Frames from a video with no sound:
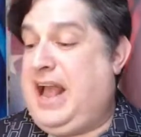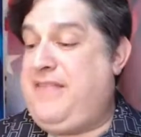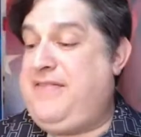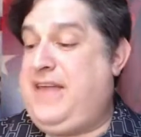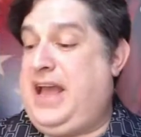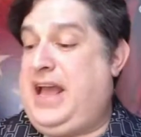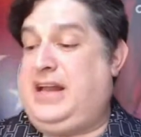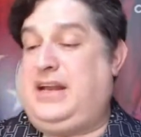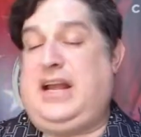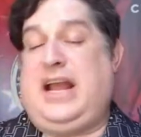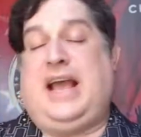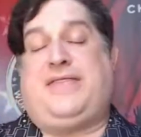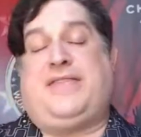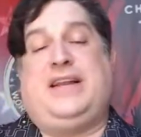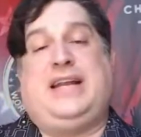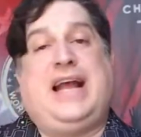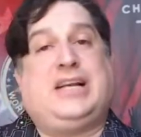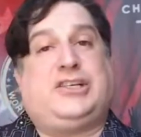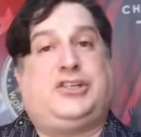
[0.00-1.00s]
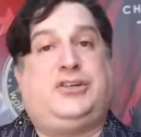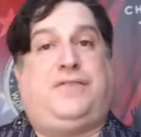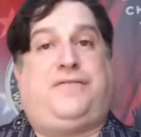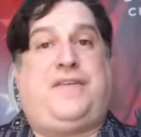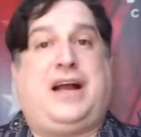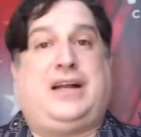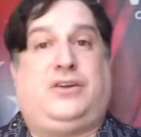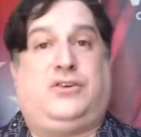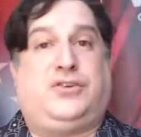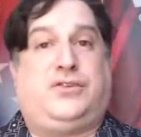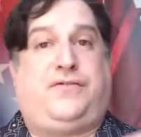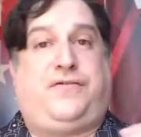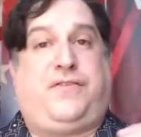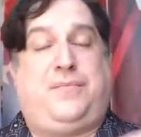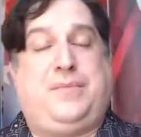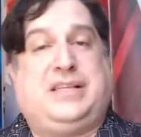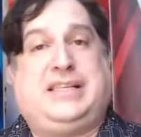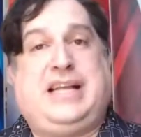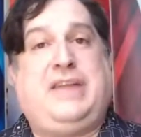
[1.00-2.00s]
then at the national finals,
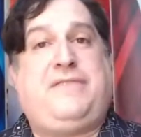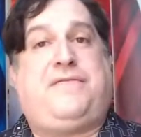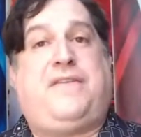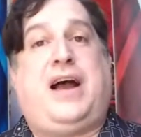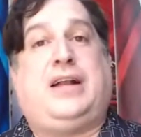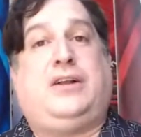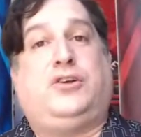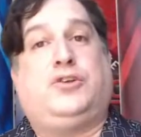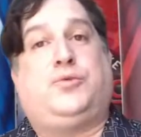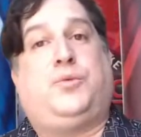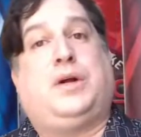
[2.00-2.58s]
from the state finals,